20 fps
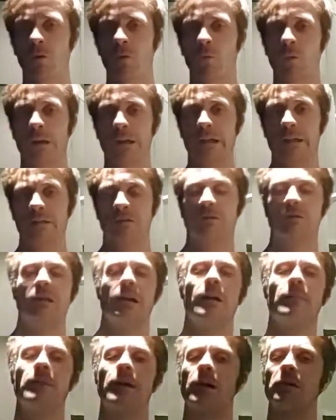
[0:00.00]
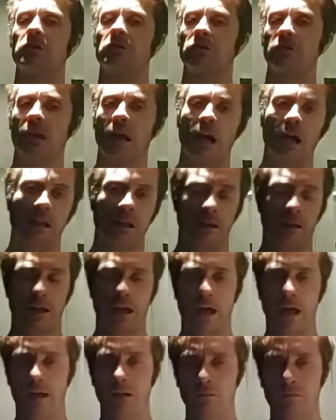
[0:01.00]
We can step outside of
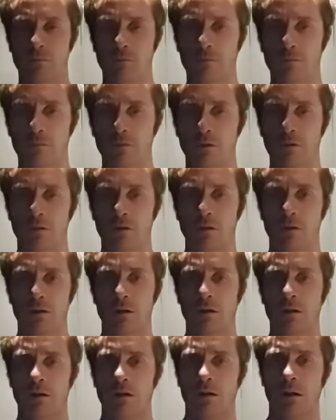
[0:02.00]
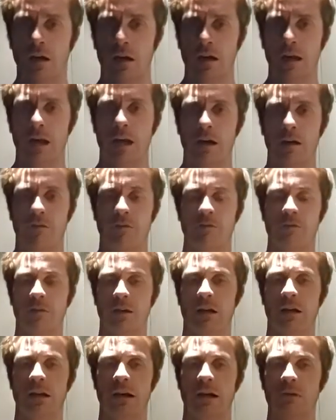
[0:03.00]
that and have
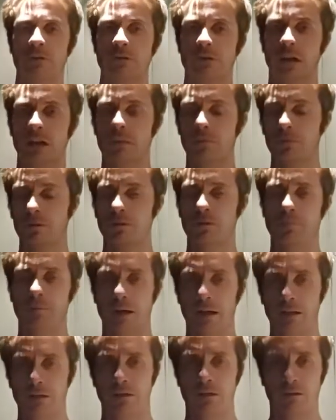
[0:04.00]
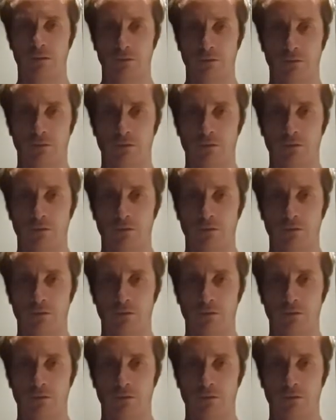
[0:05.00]
an outside perspective